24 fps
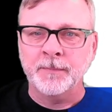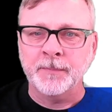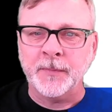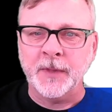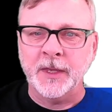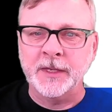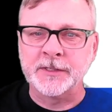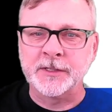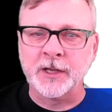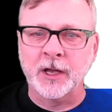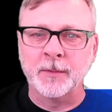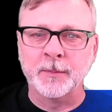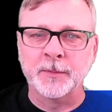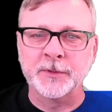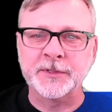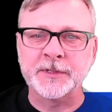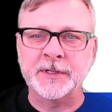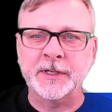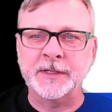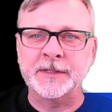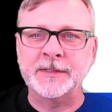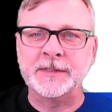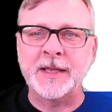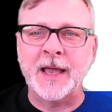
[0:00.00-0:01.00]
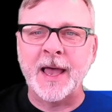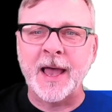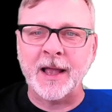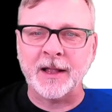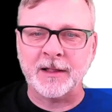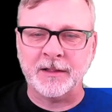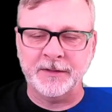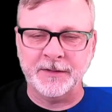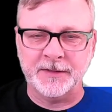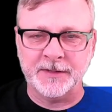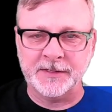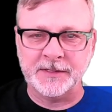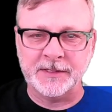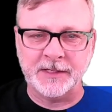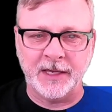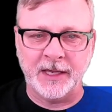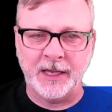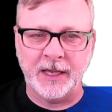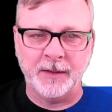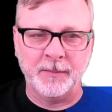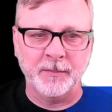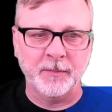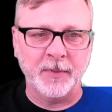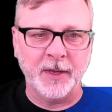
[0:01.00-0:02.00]
is almost exactly the
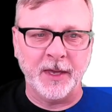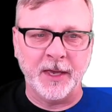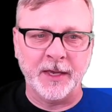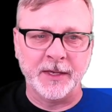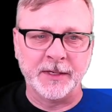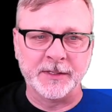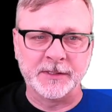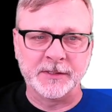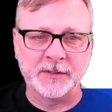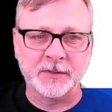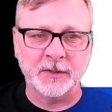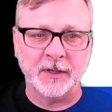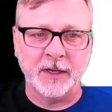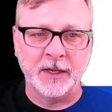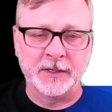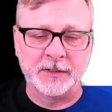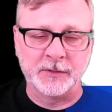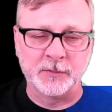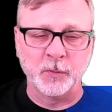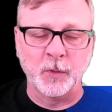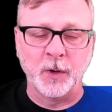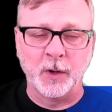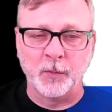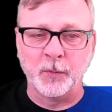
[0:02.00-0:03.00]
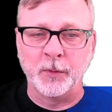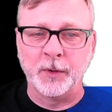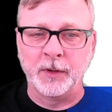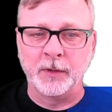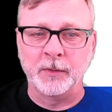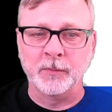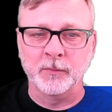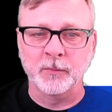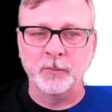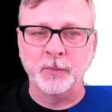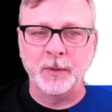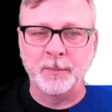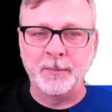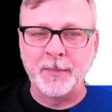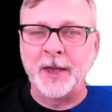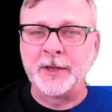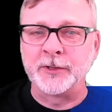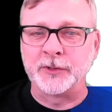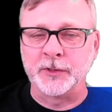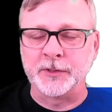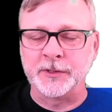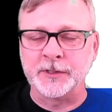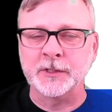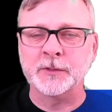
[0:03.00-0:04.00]
same as what we measured.